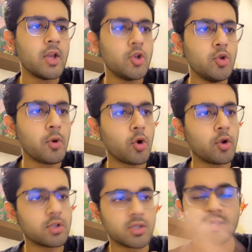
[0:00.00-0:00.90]

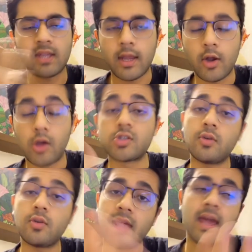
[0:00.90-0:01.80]
pneumoconiosis, and
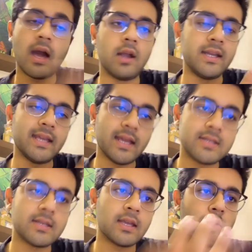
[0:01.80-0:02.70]
also
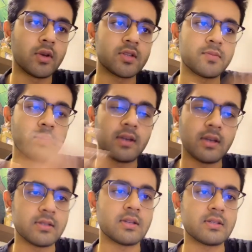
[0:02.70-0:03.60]
ARDS, acute respiratory
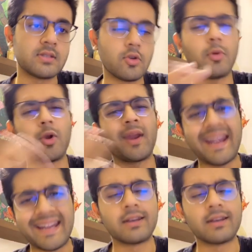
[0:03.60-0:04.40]
distress syndrome or adult